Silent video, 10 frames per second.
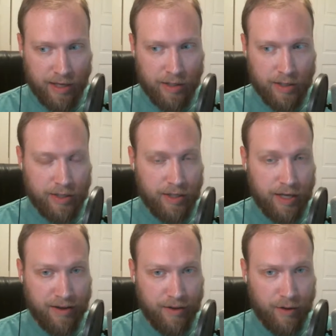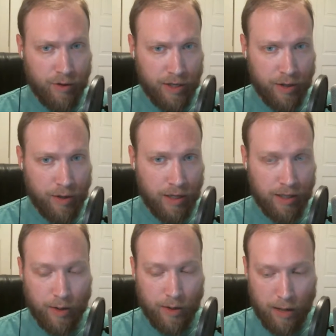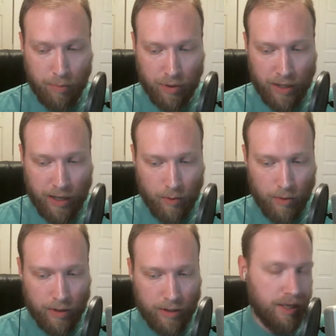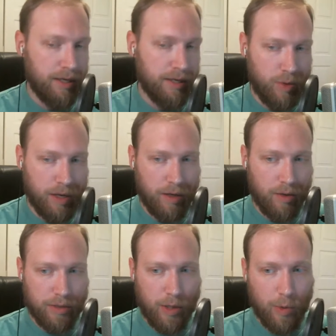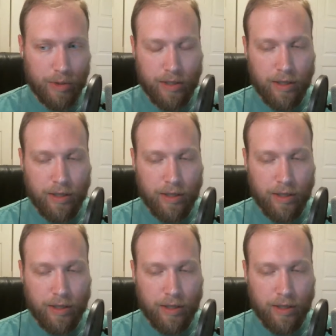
I just think you'll hear a clarinet play when Nikki Swango is going.